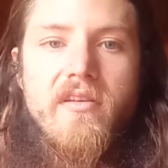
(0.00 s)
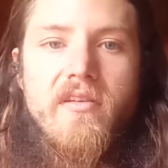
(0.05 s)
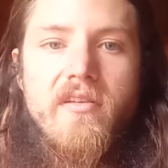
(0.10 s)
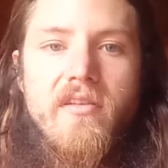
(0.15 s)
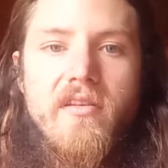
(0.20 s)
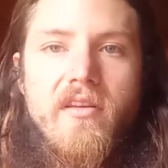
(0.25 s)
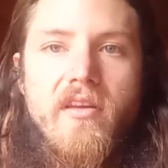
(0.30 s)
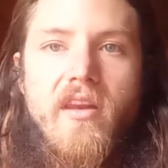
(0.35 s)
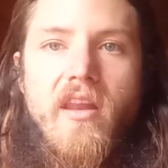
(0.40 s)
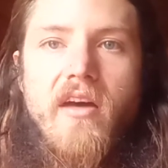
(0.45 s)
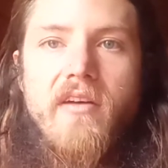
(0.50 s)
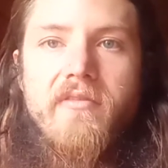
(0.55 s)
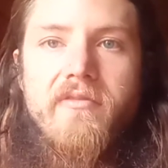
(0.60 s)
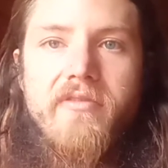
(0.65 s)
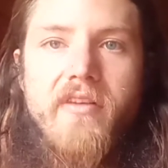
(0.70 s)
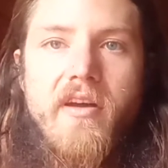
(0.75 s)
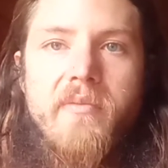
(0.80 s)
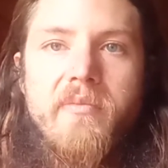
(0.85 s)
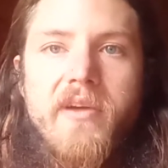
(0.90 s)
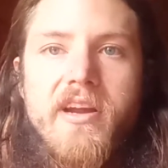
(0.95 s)
love
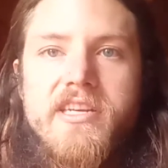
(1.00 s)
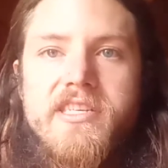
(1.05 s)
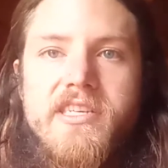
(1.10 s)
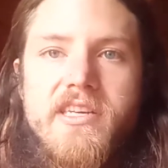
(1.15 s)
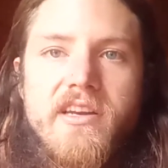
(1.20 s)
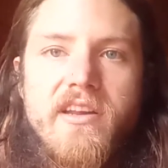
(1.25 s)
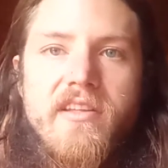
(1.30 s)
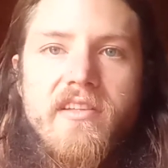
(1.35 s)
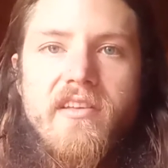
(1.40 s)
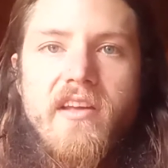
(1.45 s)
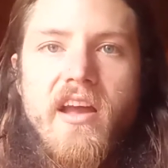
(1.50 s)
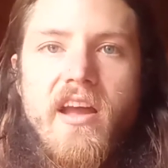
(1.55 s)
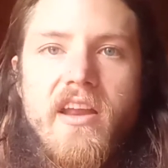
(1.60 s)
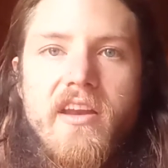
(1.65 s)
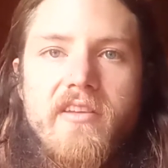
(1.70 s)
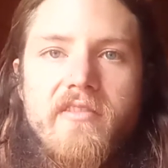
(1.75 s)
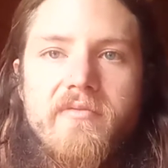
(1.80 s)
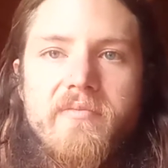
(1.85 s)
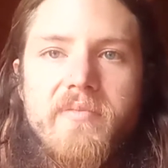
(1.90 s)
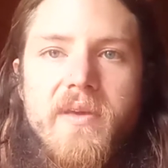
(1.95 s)
vibration is
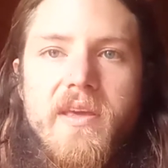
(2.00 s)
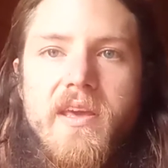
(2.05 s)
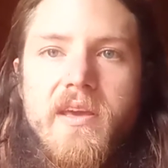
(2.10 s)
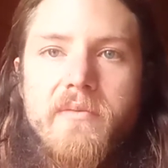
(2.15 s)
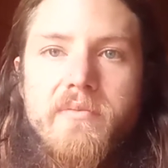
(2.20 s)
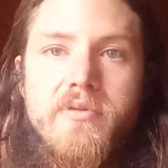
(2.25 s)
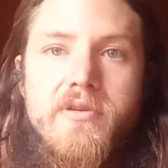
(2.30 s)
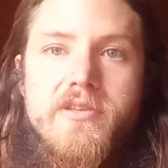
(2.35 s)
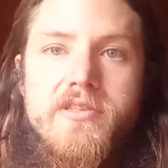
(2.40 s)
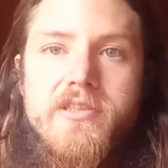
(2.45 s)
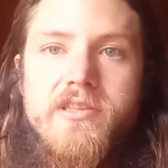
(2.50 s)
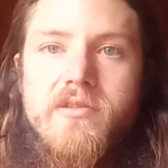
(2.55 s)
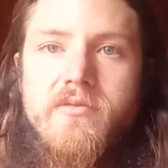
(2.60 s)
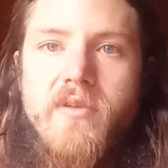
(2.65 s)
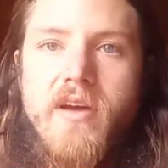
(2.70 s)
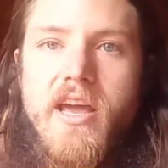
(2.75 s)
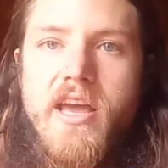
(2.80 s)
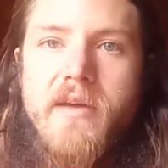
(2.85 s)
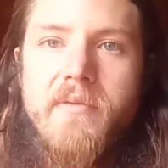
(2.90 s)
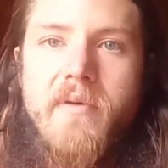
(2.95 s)
kind of being pushed
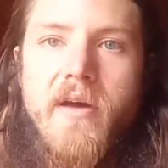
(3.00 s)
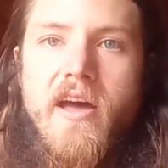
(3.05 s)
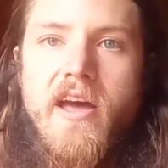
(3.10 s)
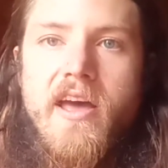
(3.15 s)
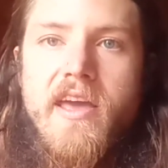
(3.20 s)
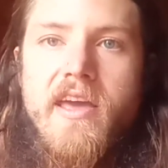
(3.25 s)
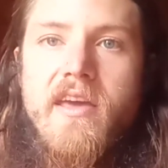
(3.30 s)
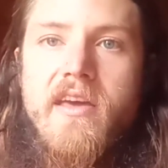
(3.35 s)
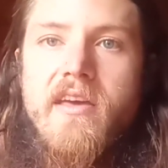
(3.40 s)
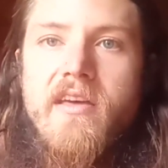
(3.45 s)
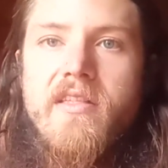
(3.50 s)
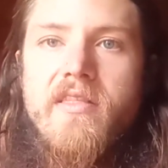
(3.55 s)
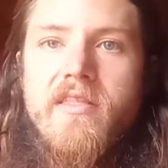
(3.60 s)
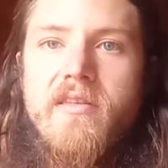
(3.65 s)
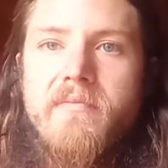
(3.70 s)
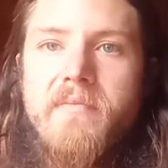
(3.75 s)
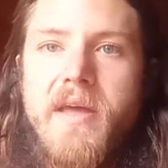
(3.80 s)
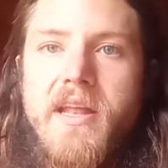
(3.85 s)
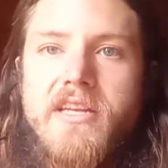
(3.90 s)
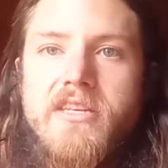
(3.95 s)
away by the
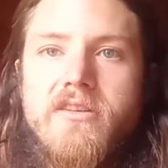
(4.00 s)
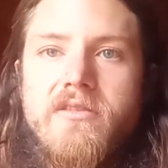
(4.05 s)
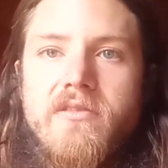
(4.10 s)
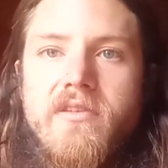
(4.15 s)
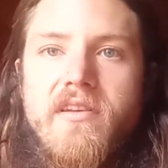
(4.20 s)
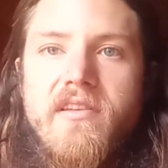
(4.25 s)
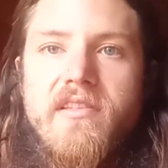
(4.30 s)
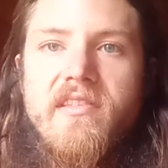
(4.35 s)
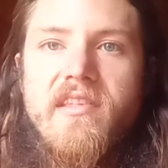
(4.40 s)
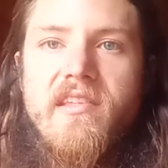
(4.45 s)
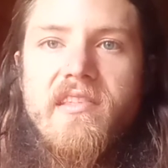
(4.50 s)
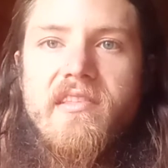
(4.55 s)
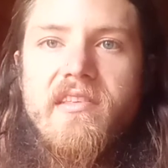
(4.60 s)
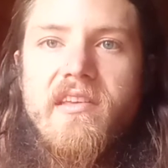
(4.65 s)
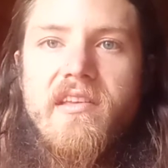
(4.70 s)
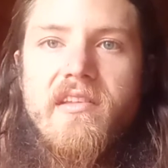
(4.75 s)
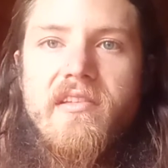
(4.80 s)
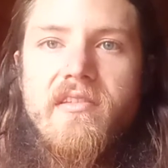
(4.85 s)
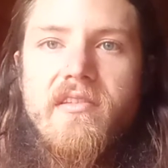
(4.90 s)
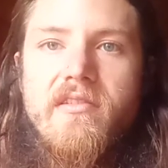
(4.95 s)
mental
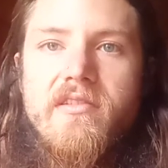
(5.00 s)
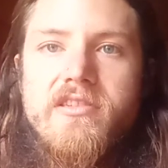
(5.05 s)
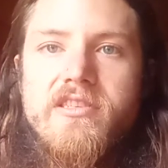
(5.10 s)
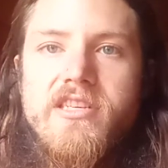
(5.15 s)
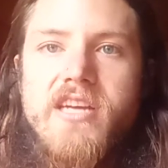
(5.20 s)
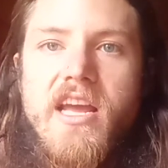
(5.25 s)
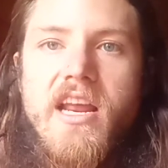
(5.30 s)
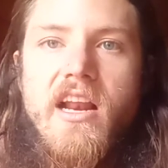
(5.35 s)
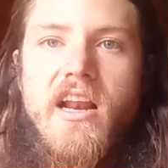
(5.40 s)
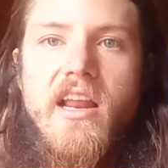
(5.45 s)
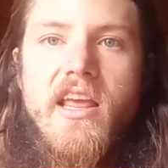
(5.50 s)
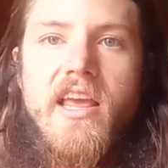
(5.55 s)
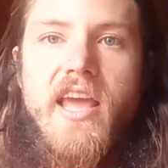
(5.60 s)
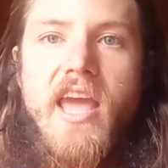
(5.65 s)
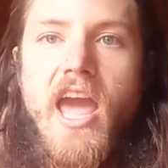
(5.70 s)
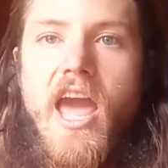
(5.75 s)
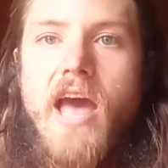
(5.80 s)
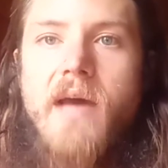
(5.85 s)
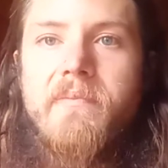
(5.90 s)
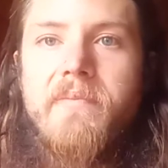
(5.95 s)
insistence on channeling
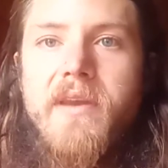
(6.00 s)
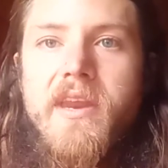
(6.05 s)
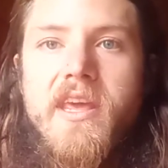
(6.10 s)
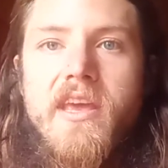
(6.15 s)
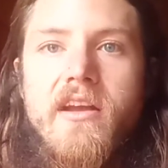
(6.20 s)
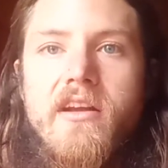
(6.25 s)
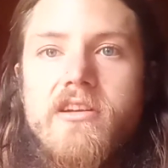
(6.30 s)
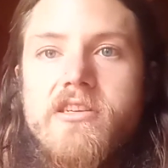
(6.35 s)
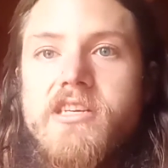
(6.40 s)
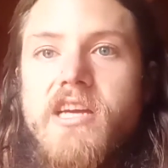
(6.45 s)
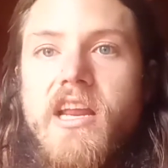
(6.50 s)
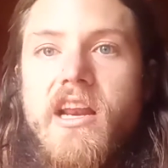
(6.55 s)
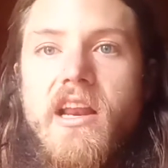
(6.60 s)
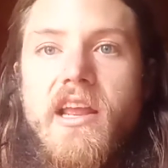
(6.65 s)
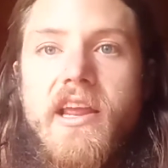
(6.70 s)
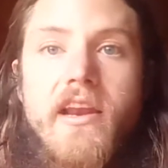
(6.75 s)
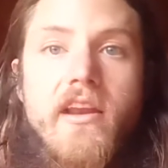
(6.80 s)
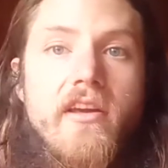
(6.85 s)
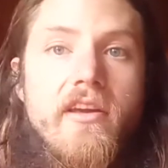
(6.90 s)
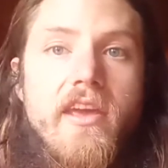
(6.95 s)
happening or
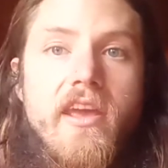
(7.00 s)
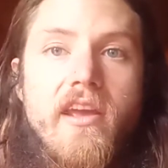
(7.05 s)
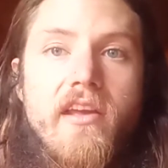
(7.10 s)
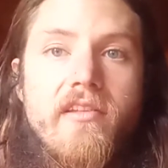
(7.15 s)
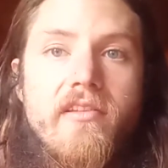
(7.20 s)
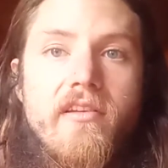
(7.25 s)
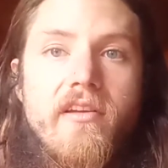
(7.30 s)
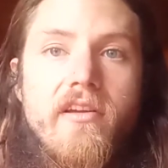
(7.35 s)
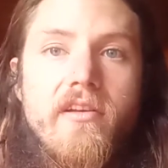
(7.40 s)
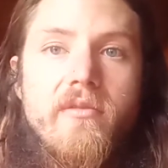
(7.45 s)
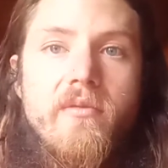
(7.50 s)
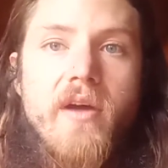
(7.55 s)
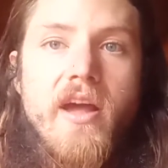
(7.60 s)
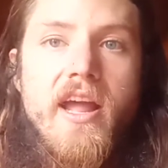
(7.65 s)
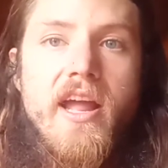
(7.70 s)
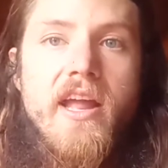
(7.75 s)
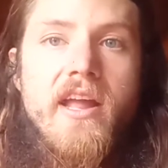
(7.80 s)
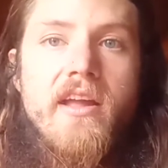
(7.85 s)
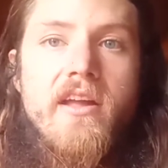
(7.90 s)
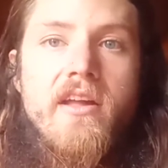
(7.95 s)
channeling looking a certain
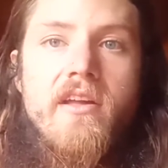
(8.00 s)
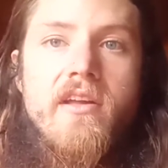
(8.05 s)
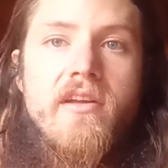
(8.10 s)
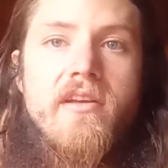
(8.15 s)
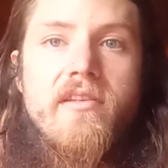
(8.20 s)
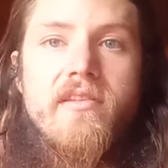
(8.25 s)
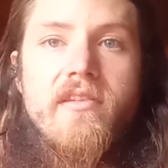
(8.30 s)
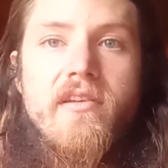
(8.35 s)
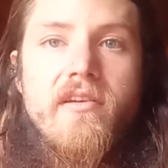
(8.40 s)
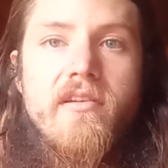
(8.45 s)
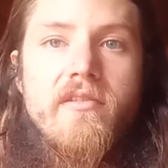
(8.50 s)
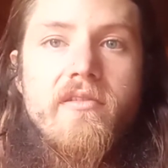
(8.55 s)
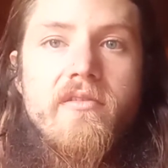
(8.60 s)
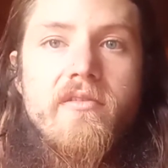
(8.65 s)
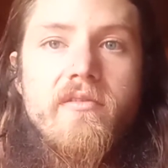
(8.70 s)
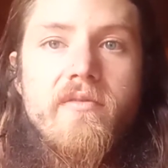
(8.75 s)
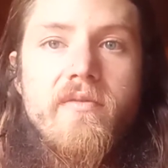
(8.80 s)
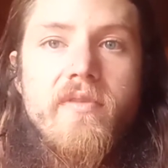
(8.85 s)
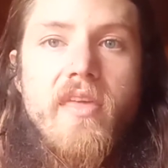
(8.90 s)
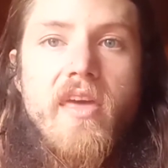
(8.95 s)
way.
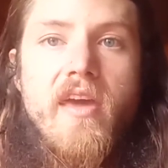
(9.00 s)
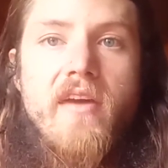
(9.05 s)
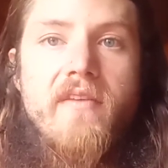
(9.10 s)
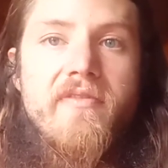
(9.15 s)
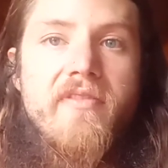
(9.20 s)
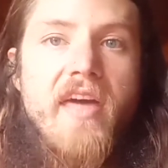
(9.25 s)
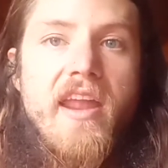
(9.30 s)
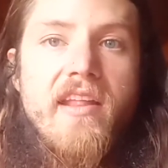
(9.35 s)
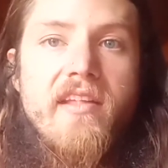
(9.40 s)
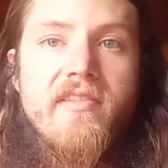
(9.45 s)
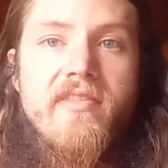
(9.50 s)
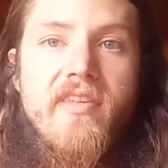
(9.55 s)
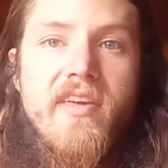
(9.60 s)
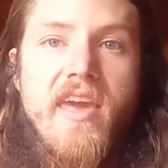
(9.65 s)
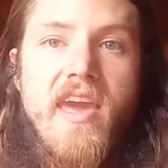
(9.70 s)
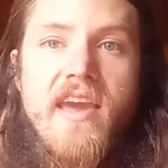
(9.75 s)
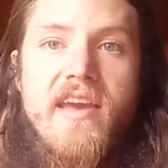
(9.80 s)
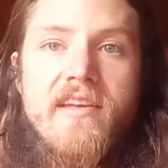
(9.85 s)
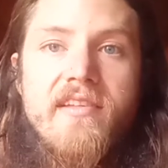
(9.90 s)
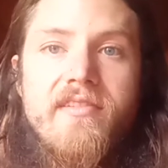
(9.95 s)
So if that is the
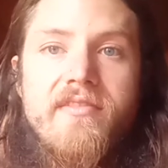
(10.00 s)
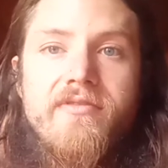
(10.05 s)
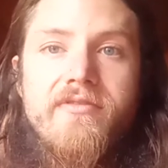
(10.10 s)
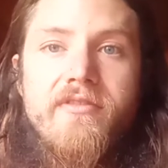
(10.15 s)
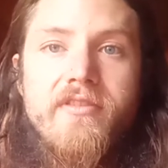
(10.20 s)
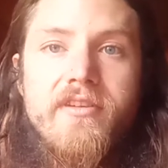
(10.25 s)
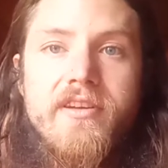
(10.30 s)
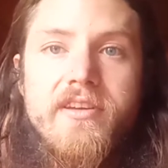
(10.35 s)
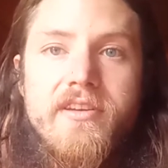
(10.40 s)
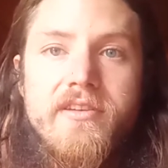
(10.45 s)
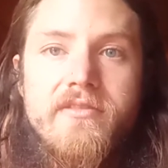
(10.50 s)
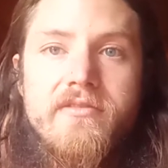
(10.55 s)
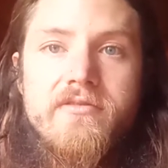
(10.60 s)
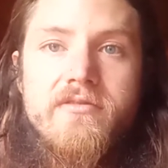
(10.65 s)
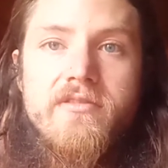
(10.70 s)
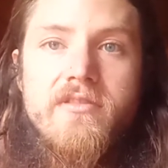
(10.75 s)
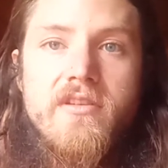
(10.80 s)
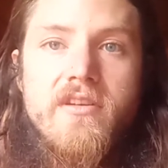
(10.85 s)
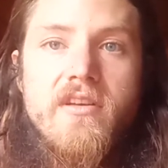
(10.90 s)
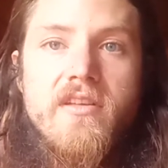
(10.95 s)
case for
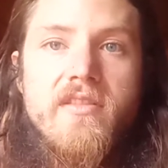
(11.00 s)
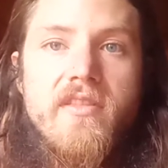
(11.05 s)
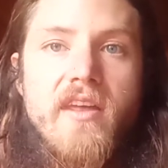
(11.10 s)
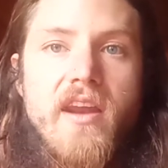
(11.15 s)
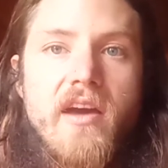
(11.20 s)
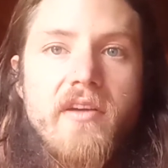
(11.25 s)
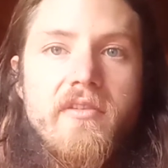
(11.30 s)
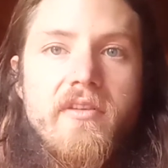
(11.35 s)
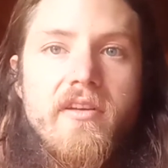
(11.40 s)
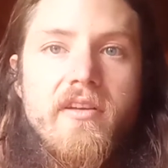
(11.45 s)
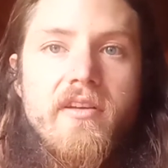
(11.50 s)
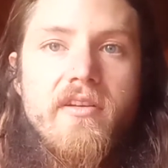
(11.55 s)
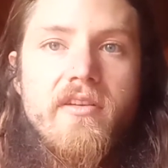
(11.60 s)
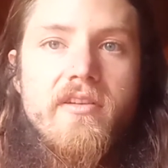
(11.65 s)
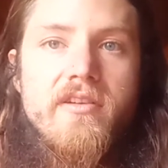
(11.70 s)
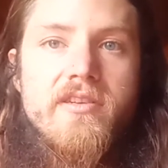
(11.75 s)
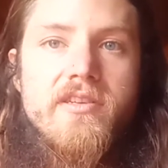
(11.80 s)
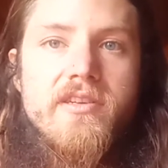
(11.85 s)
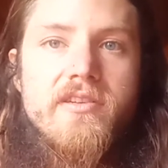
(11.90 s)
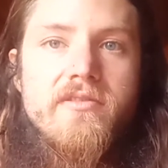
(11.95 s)
you, then I would
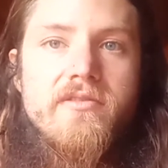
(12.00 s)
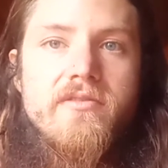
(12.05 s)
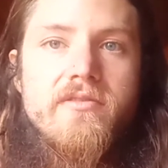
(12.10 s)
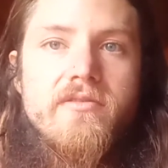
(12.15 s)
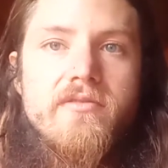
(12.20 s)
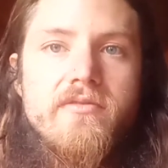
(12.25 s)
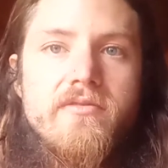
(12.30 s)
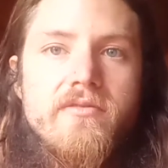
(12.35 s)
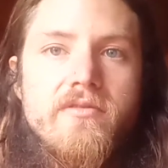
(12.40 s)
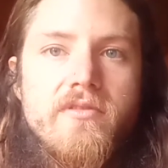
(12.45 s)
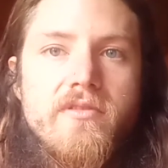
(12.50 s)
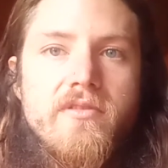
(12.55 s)
encourage you to